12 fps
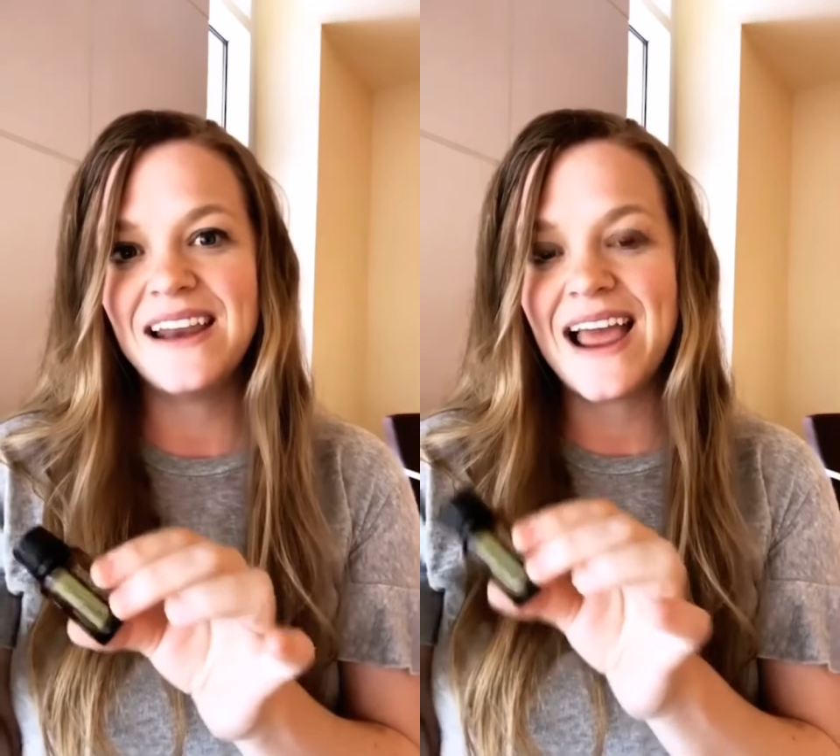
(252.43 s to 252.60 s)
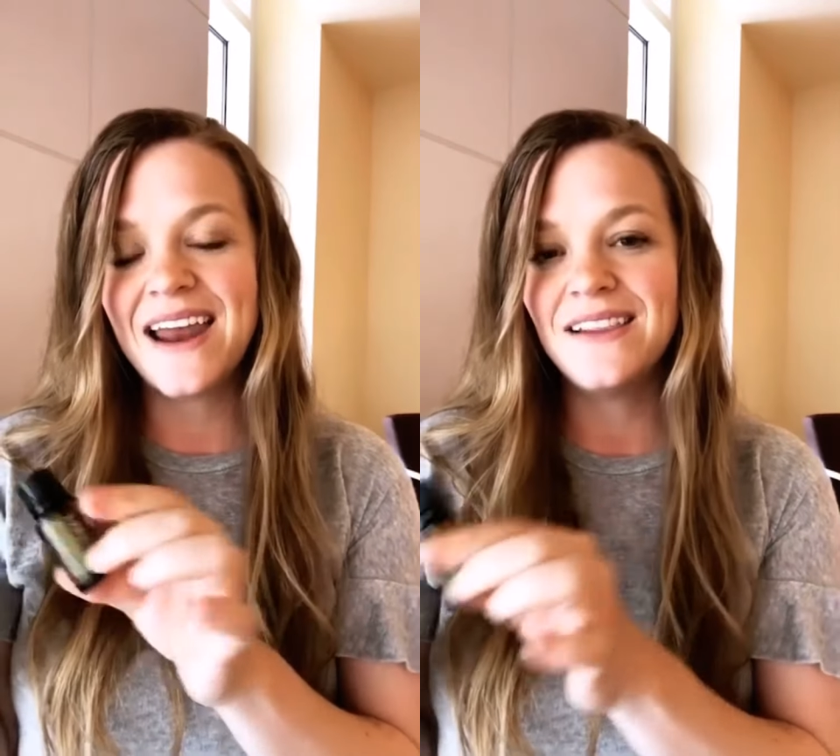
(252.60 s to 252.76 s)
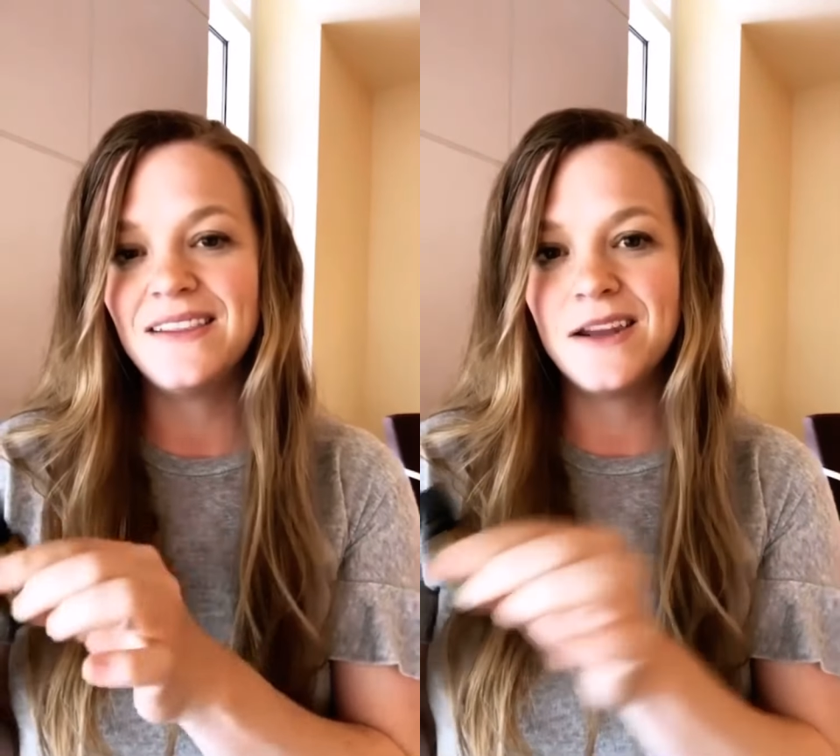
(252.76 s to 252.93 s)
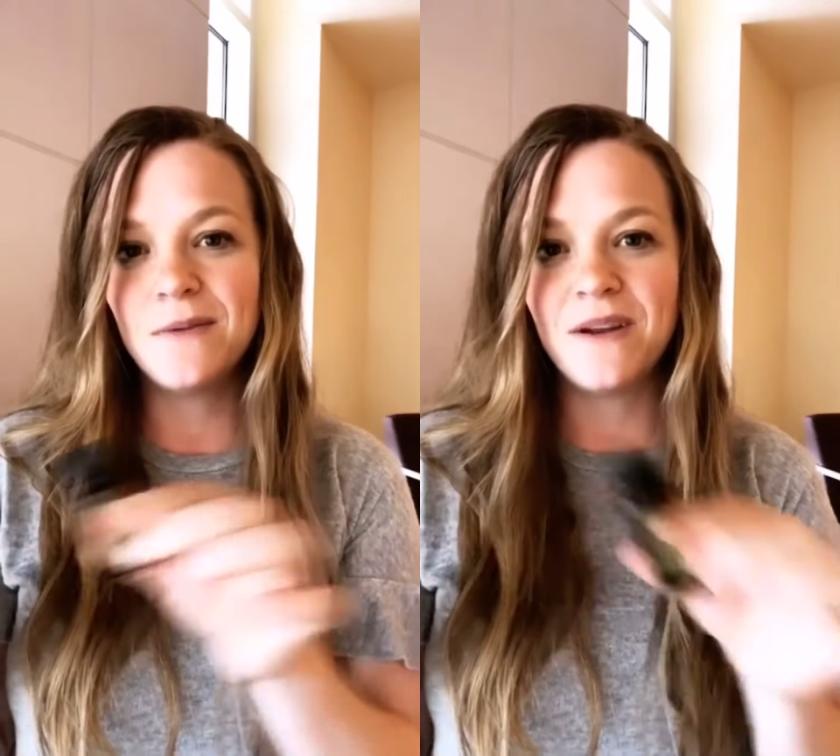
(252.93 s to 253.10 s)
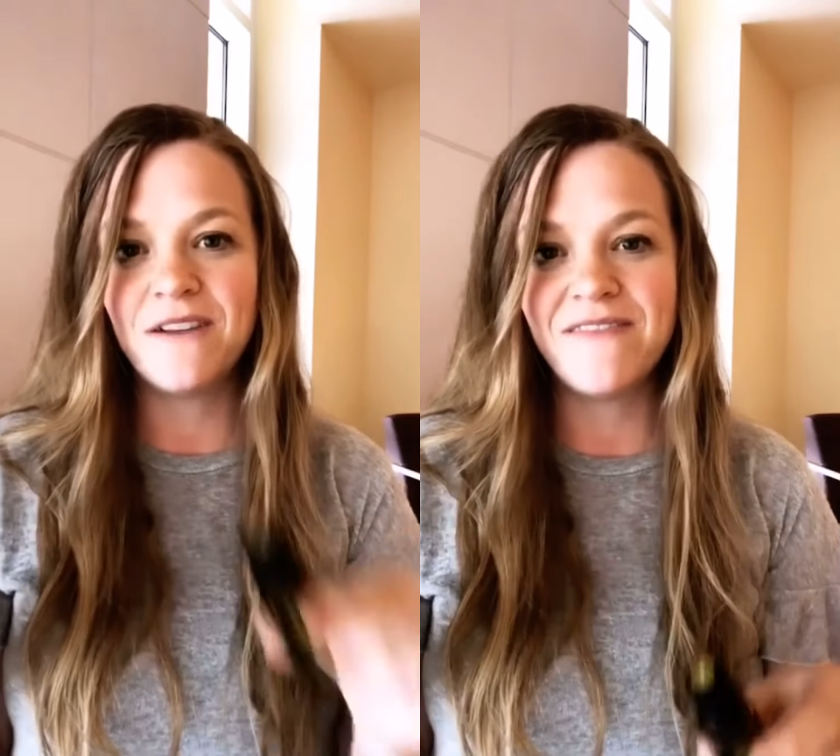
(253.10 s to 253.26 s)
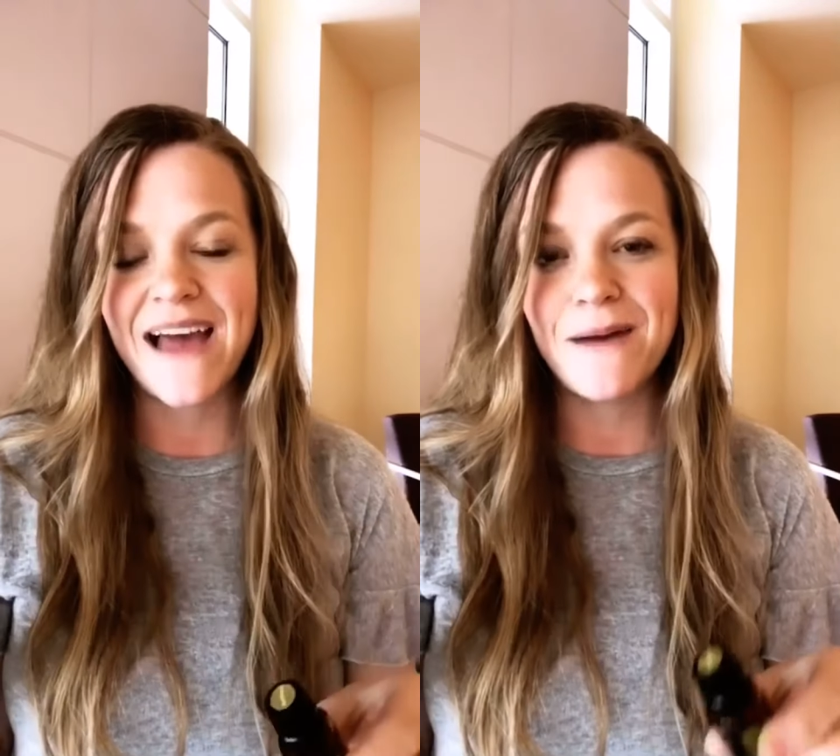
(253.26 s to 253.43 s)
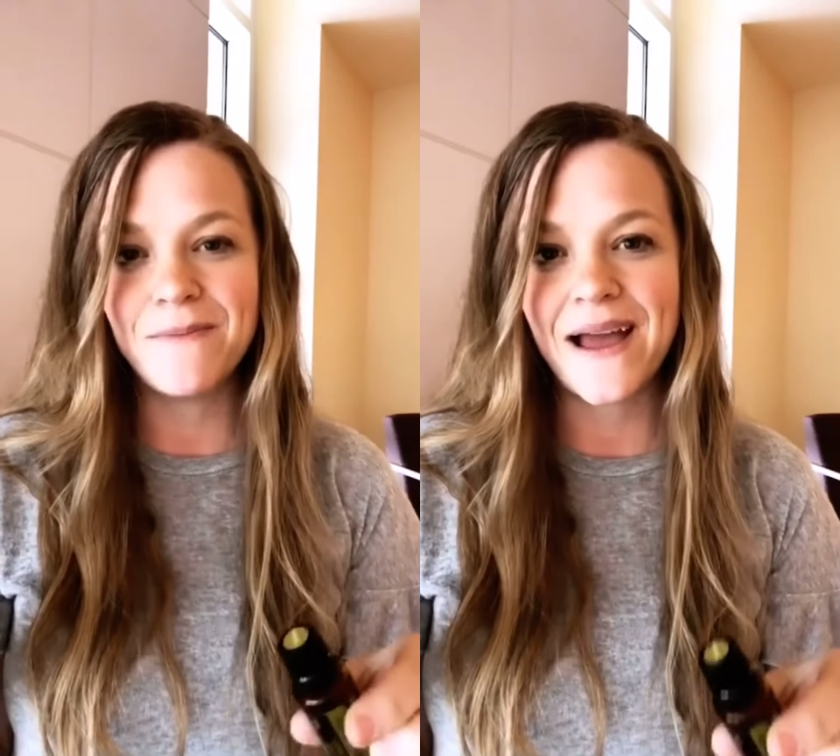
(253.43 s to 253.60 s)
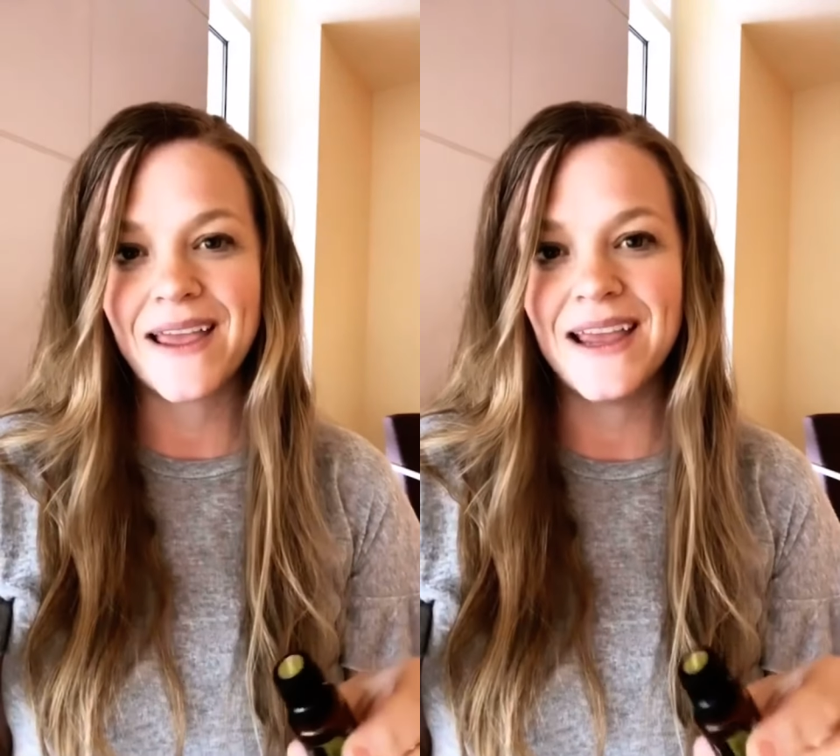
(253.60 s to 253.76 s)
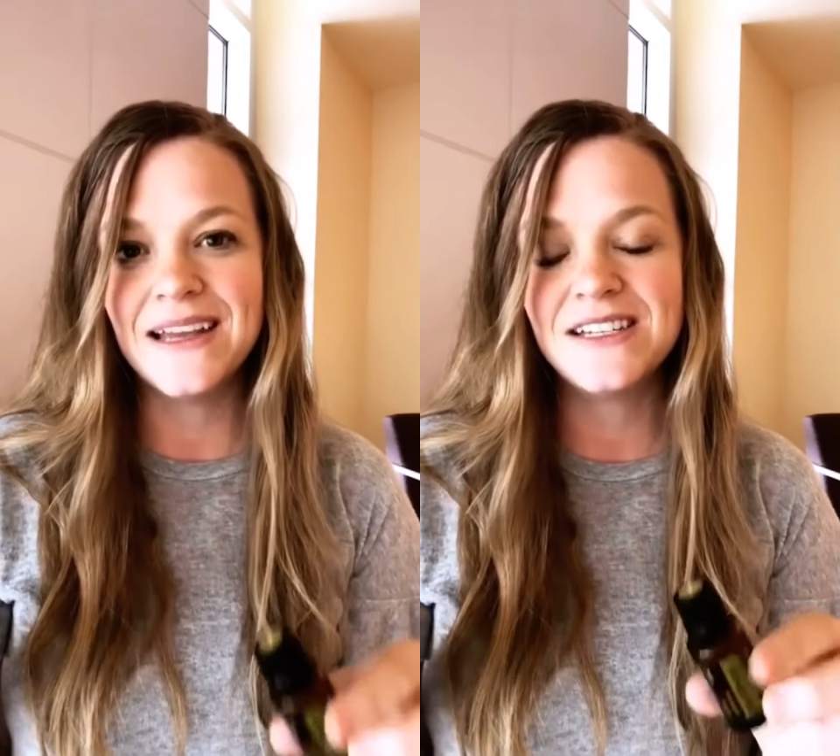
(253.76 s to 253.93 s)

add a little bit of that back in,